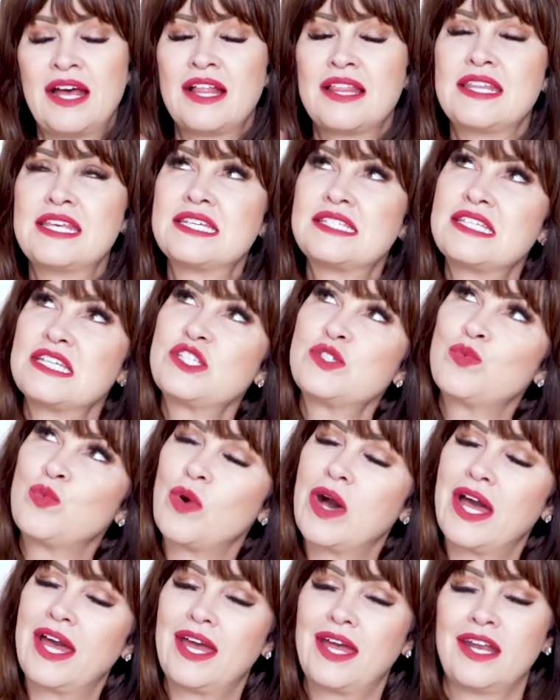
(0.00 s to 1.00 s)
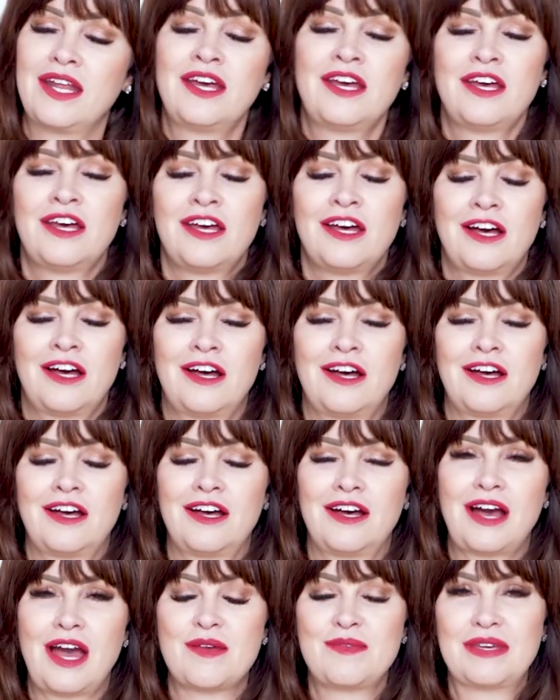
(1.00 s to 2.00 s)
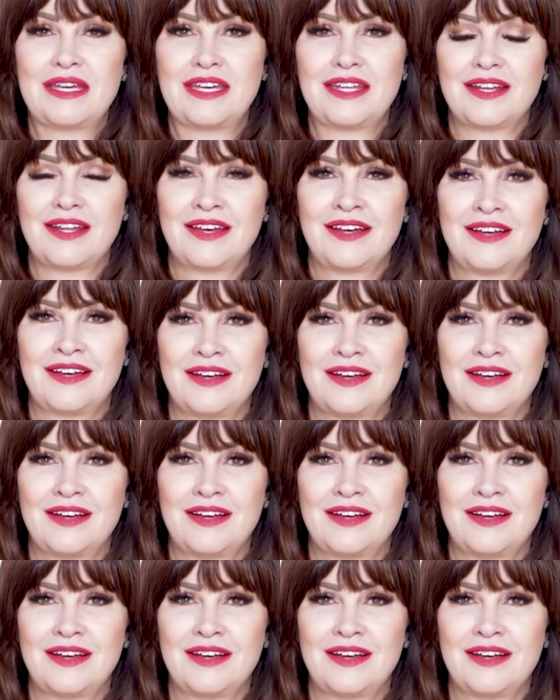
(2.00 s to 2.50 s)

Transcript: This is what, I mean,